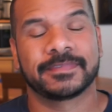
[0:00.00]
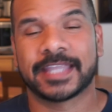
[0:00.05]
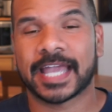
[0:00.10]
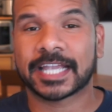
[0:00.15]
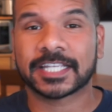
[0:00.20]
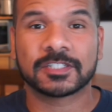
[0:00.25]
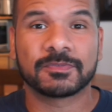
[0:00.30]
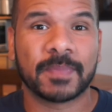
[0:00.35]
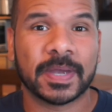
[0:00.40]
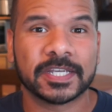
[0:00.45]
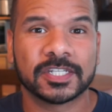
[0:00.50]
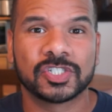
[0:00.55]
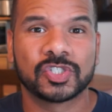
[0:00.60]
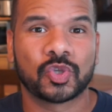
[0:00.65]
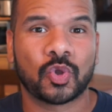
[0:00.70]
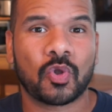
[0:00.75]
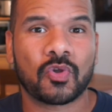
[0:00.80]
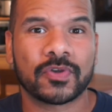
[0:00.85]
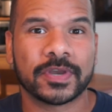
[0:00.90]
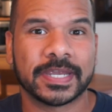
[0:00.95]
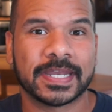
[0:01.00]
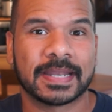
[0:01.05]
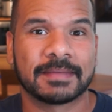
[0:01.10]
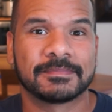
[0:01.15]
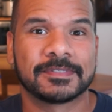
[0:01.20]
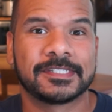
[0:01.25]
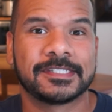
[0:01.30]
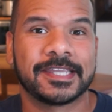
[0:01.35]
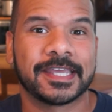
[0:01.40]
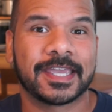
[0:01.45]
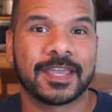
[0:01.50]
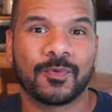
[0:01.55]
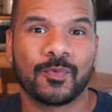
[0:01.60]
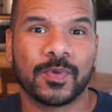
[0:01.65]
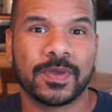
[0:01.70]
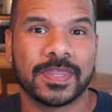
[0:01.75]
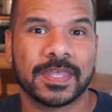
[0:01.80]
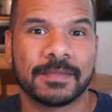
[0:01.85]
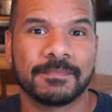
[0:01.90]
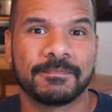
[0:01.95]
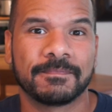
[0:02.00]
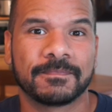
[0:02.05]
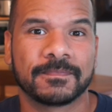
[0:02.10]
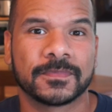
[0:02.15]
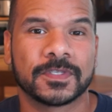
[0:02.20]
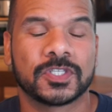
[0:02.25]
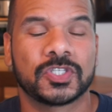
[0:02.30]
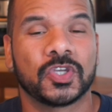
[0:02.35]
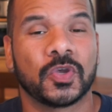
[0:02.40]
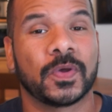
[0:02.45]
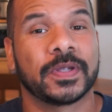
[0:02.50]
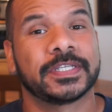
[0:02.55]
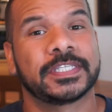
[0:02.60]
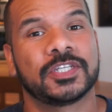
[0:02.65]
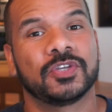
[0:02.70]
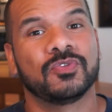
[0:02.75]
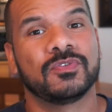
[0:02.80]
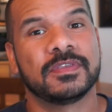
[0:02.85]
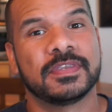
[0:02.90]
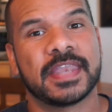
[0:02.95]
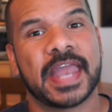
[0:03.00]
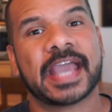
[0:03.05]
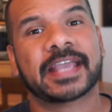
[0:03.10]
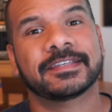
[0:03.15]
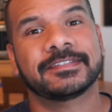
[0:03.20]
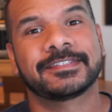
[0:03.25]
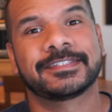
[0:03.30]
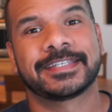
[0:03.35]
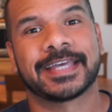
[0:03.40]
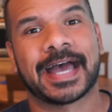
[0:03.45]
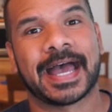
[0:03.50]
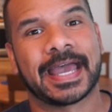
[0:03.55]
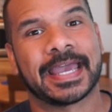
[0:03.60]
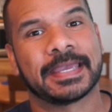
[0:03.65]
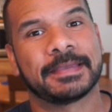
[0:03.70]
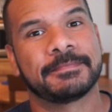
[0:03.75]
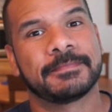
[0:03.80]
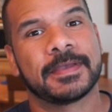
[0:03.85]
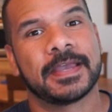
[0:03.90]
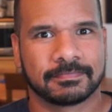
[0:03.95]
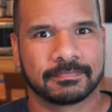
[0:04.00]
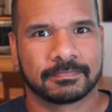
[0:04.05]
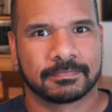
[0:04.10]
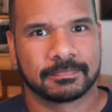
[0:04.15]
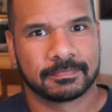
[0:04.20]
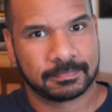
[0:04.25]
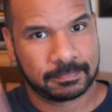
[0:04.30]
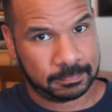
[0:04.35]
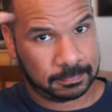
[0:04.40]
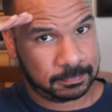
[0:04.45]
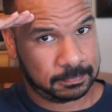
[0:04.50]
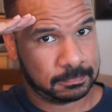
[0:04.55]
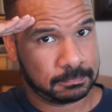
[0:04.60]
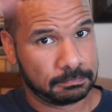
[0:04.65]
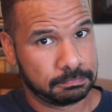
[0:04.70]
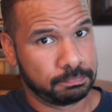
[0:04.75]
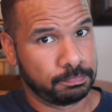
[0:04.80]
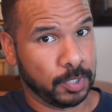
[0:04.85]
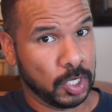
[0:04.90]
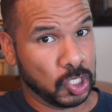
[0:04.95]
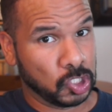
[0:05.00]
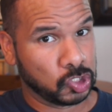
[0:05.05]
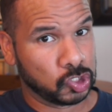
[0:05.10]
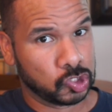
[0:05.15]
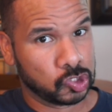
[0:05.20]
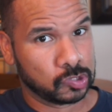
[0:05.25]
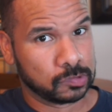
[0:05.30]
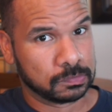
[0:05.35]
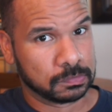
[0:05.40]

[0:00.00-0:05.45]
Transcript: That's my story and I'm sticking with it. So until next time, peace.